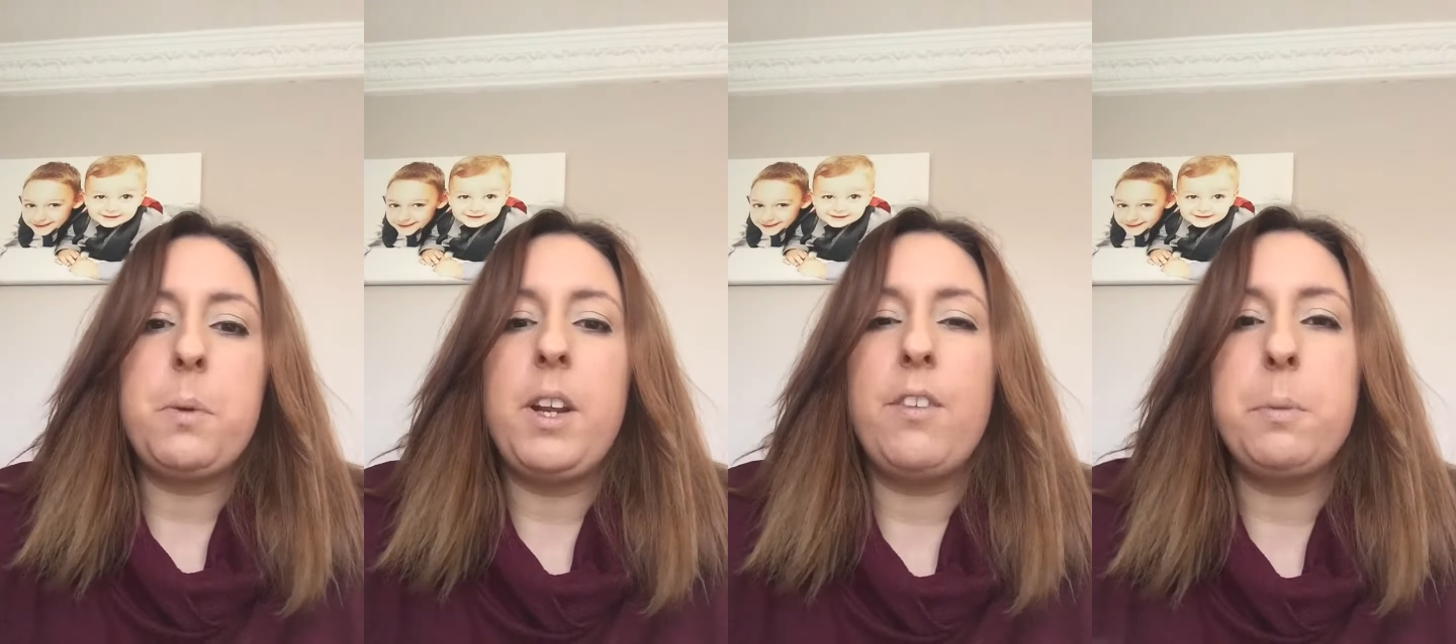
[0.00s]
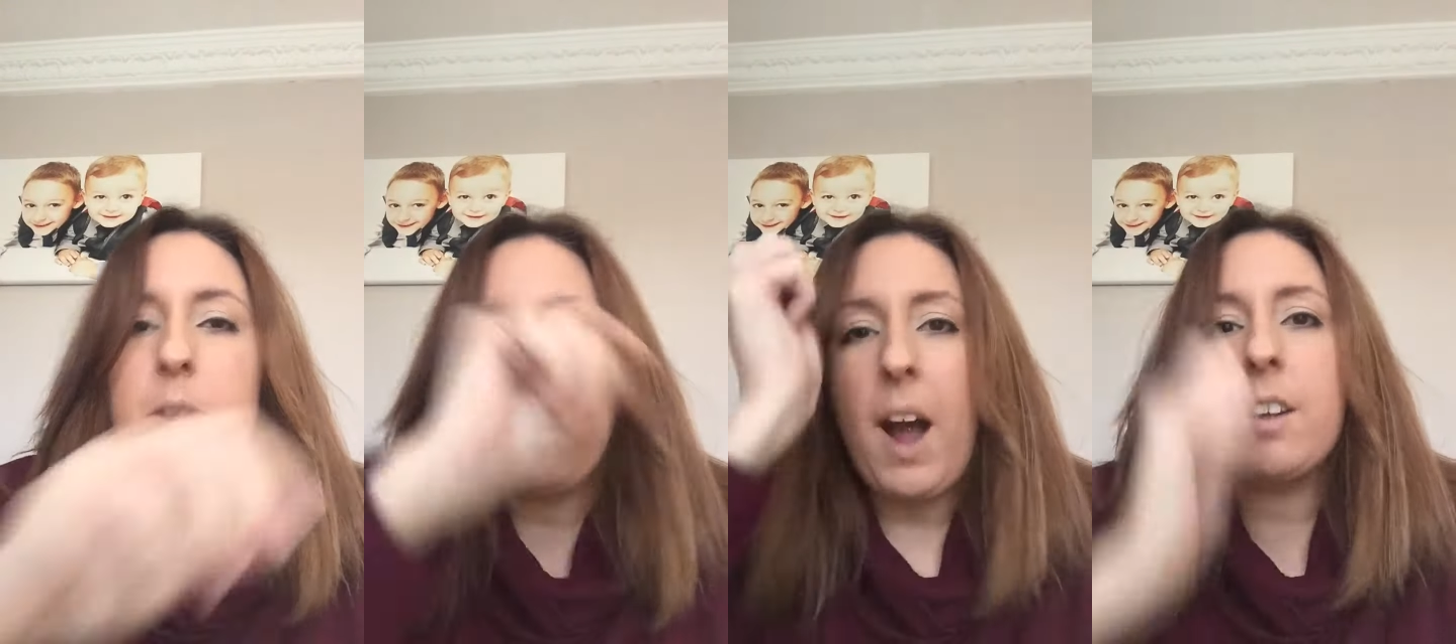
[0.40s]
where you have to
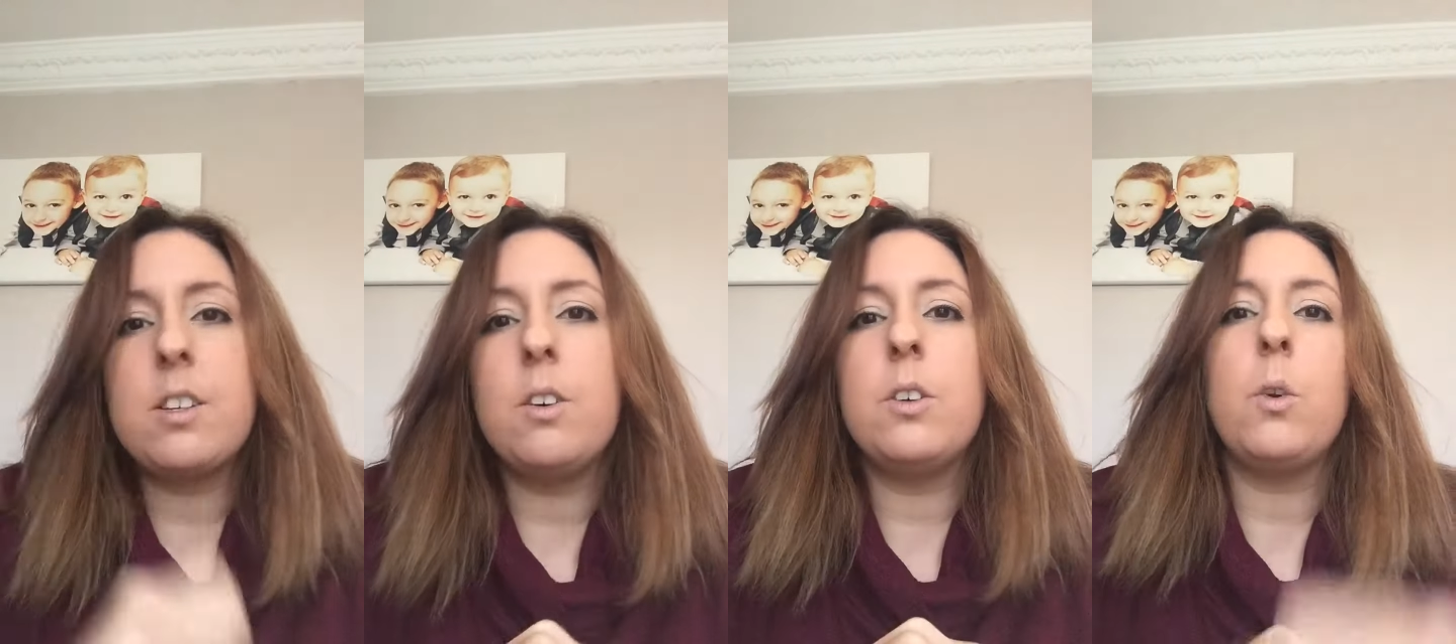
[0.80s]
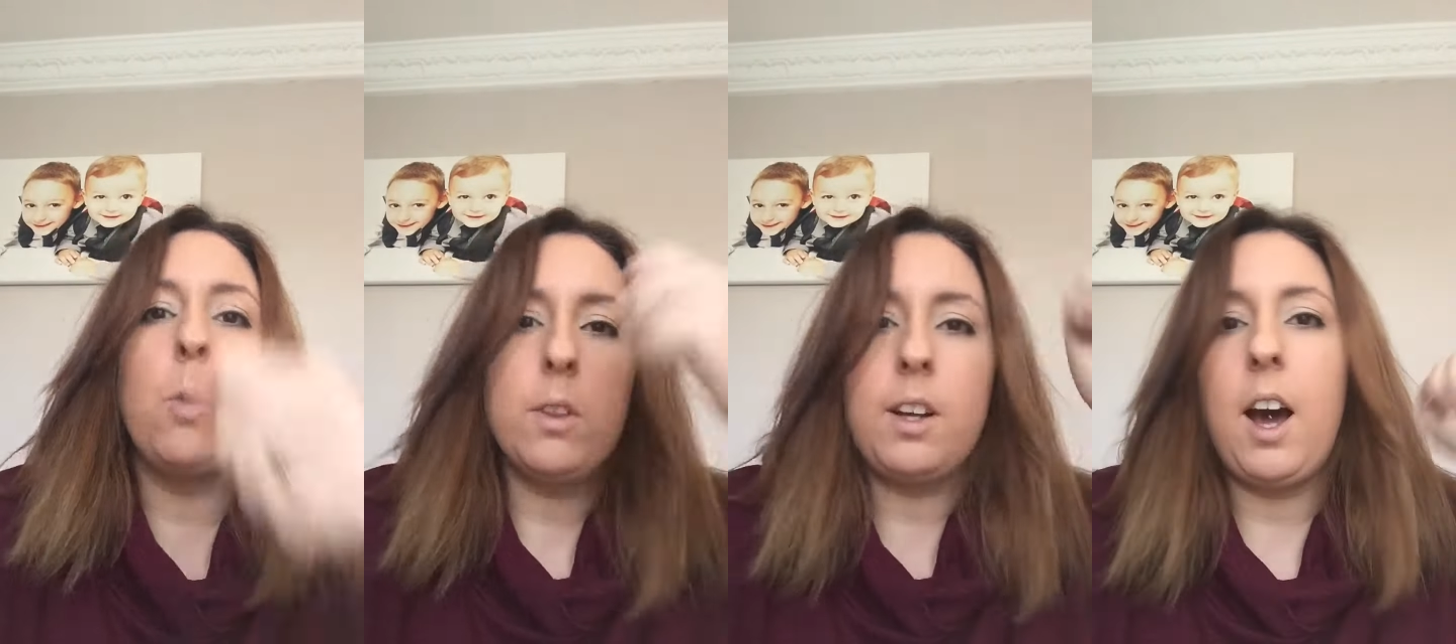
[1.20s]
put the wax on
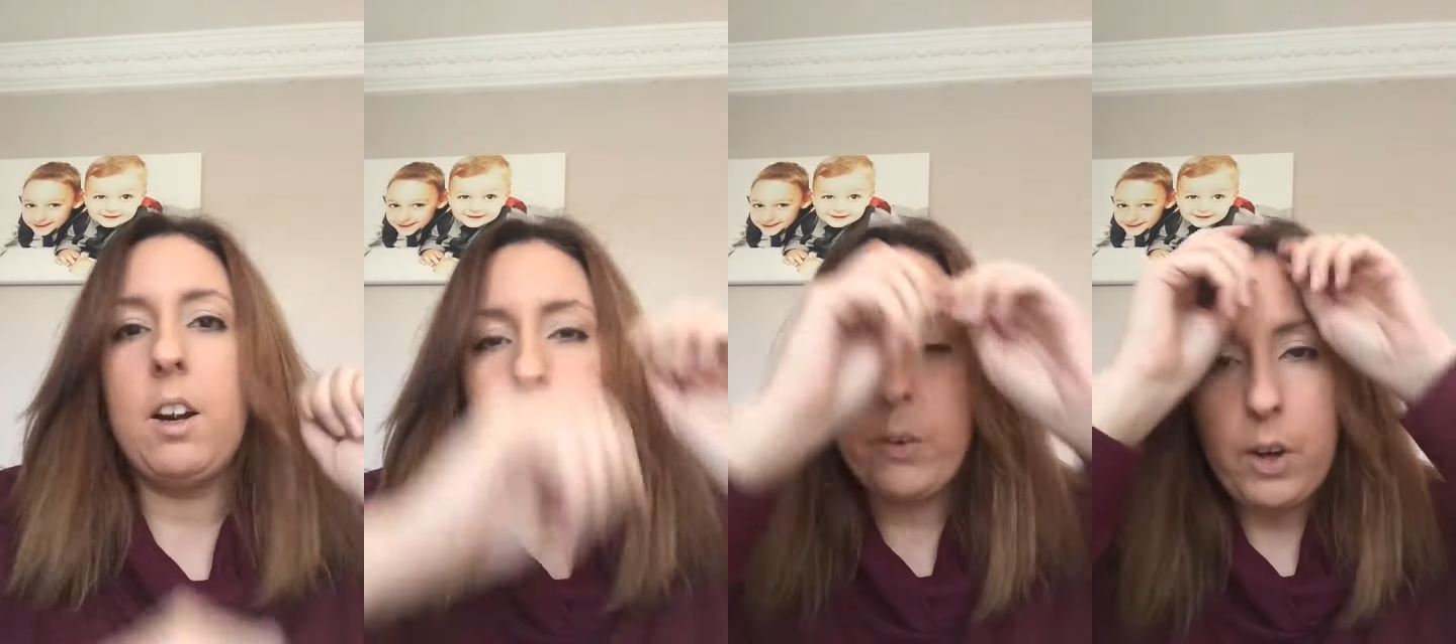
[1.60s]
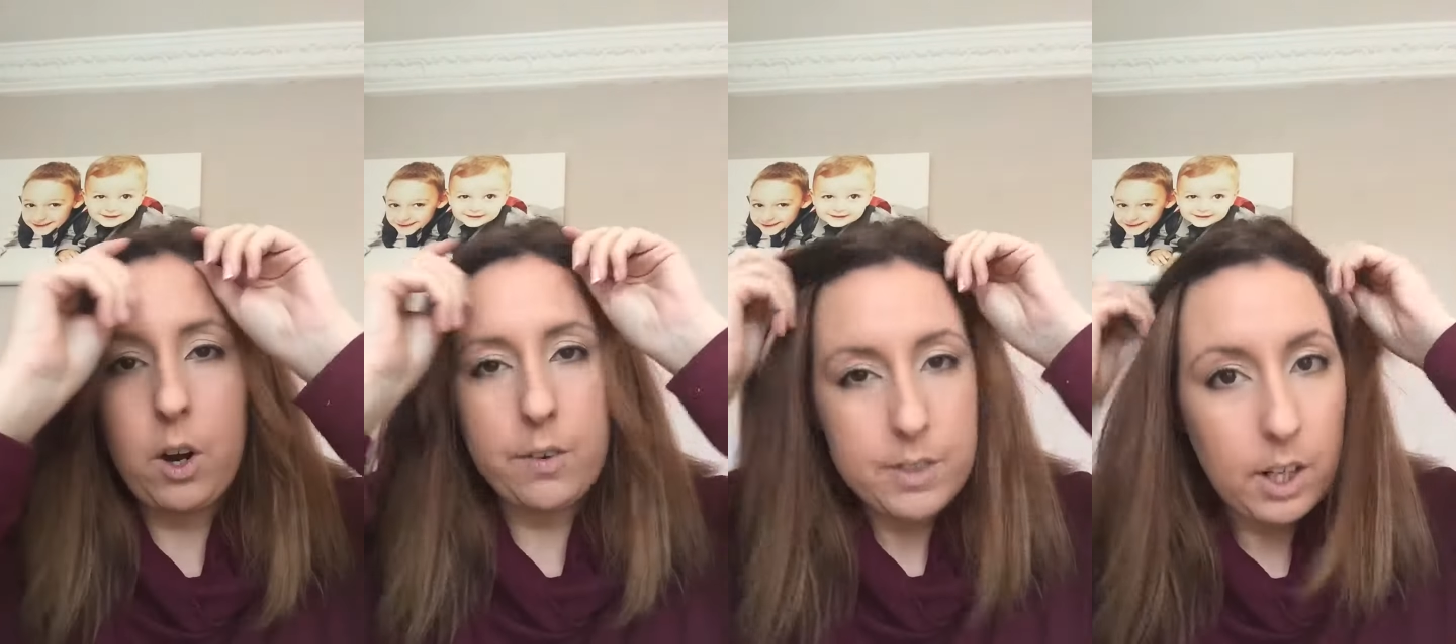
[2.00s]
or the colour on
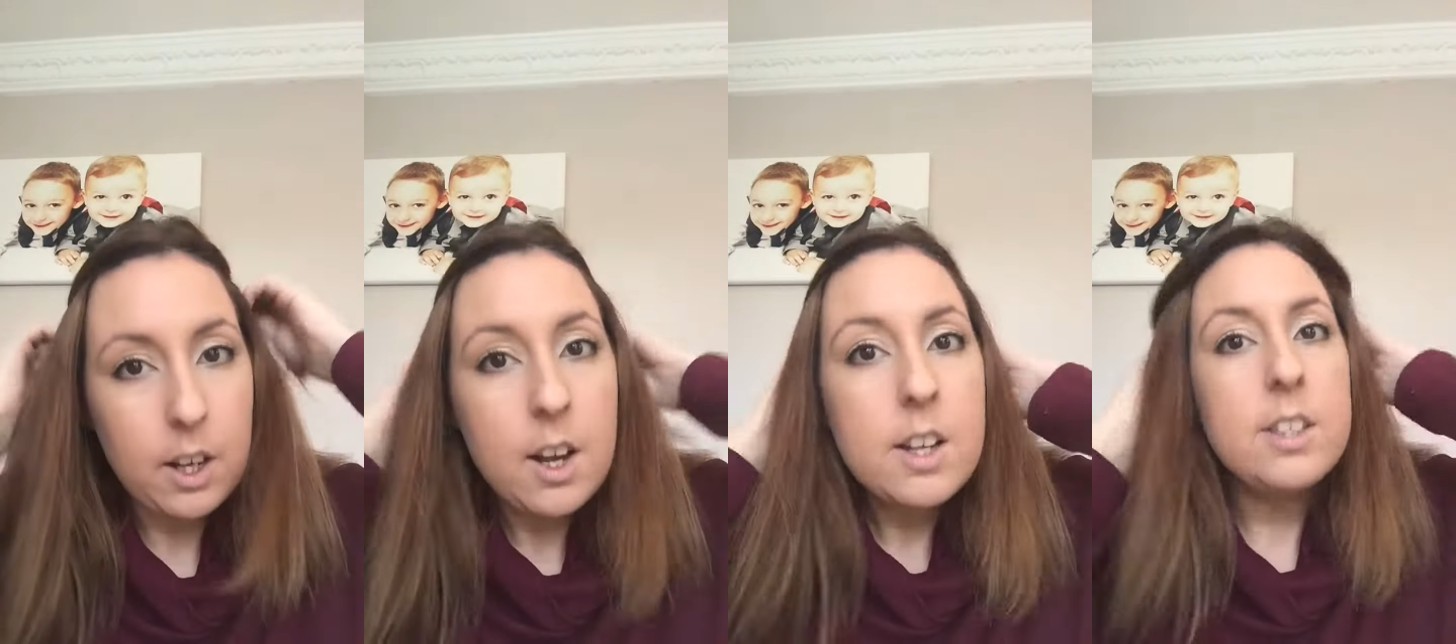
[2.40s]
after